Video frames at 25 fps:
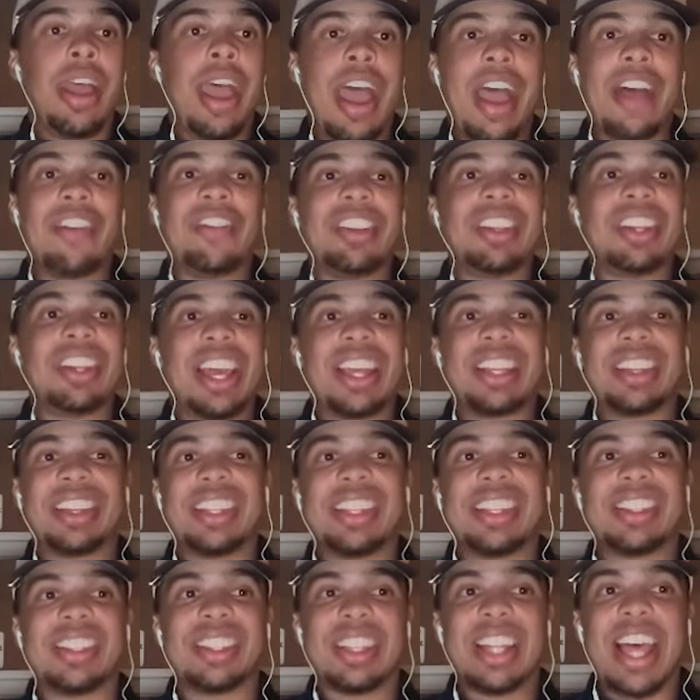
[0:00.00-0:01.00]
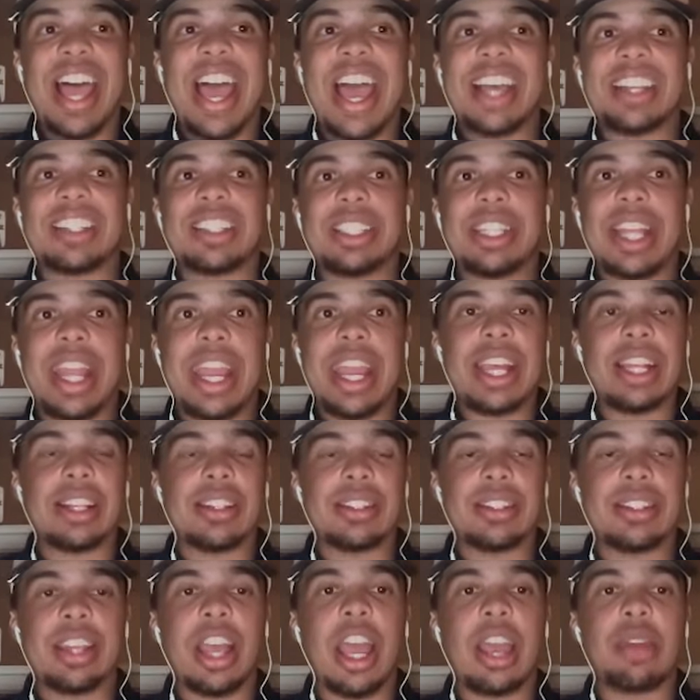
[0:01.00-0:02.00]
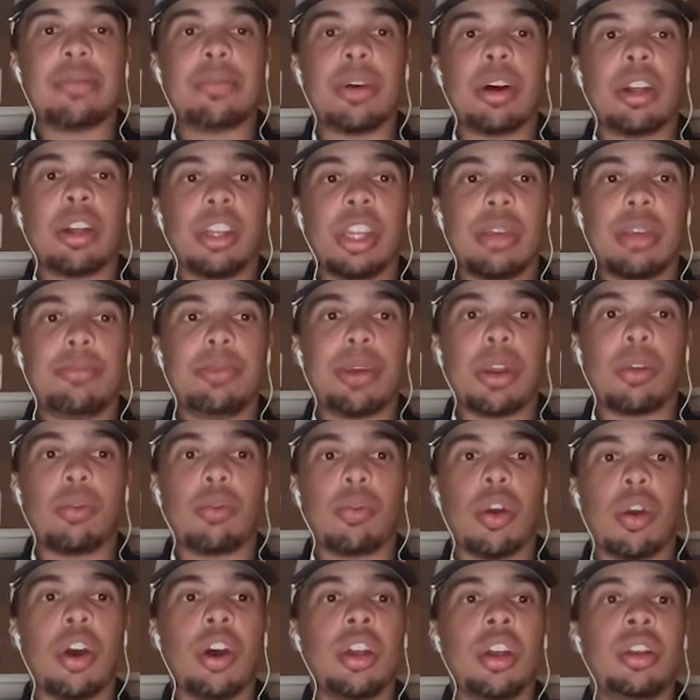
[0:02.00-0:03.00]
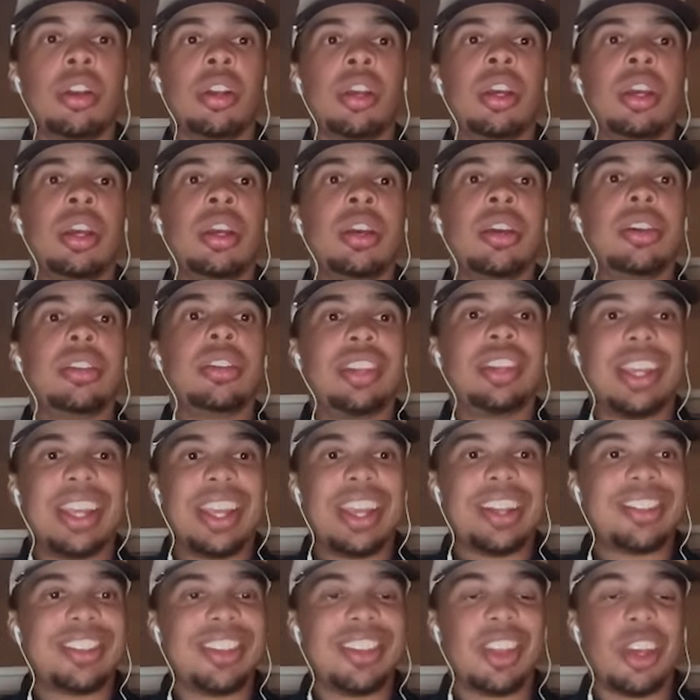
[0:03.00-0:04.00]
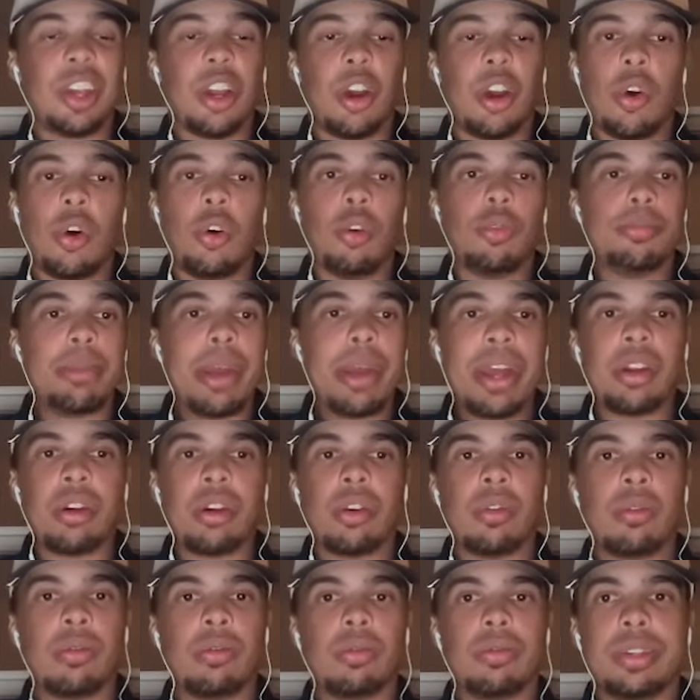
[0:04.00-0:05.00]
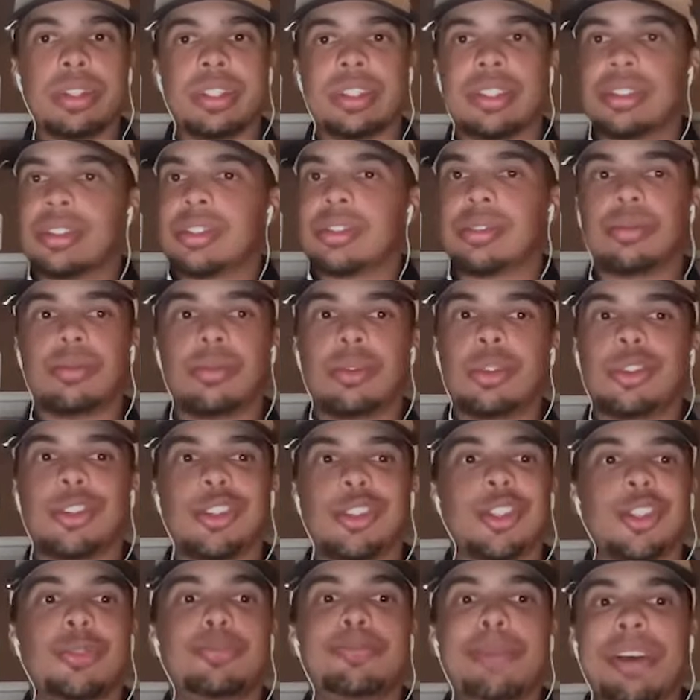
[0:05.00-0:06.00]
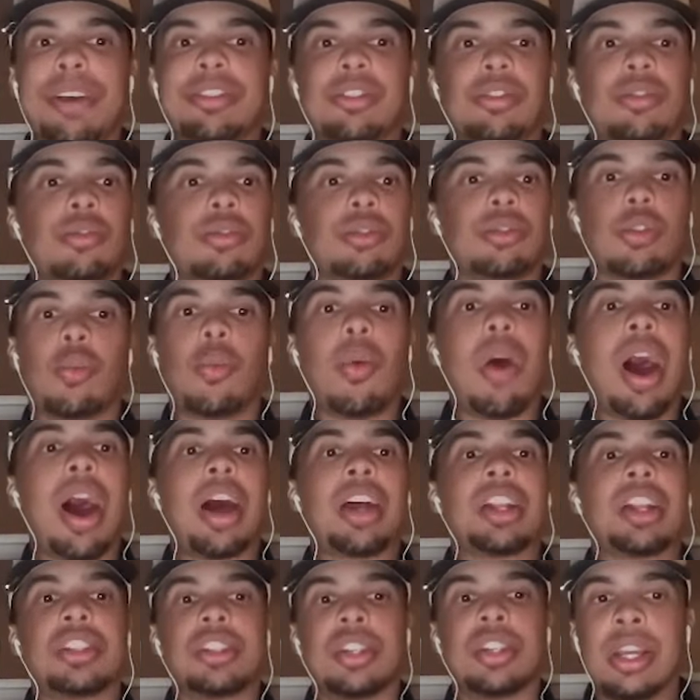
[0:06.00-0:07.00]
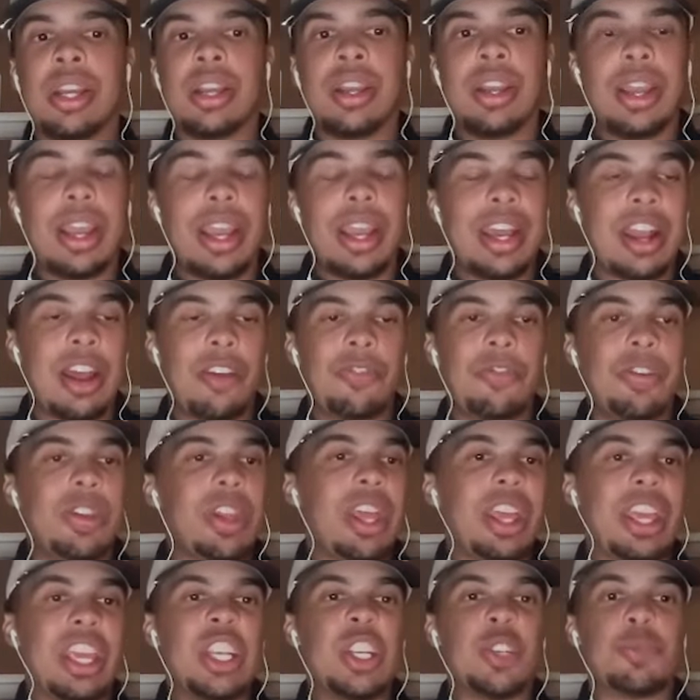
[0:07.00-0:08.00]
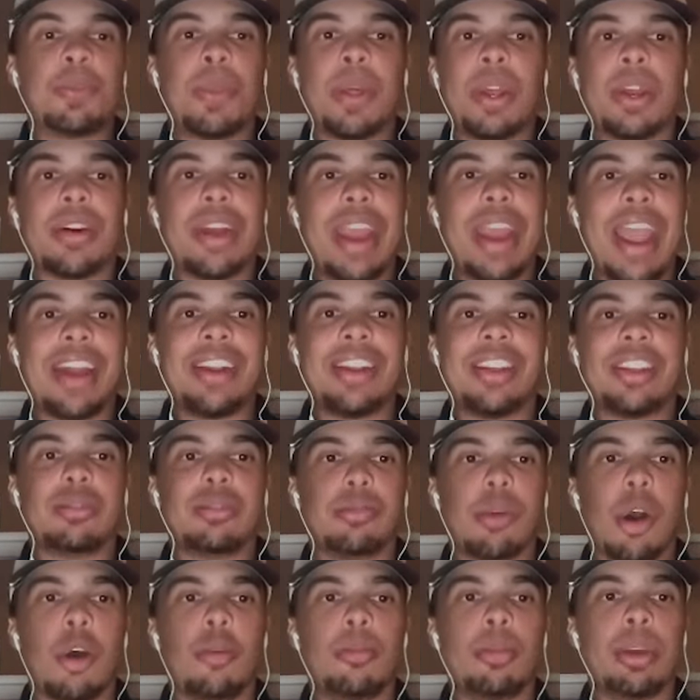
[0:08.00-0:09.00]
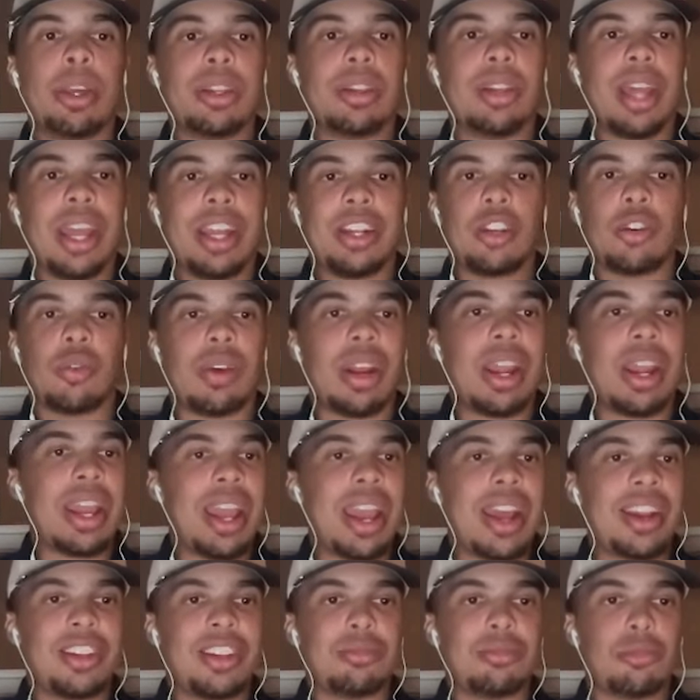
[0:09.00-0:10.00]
having like this last dance type Olympic run to get to the gold medal was was just special to watch. And I feel like each player had his moment. Like Durant had his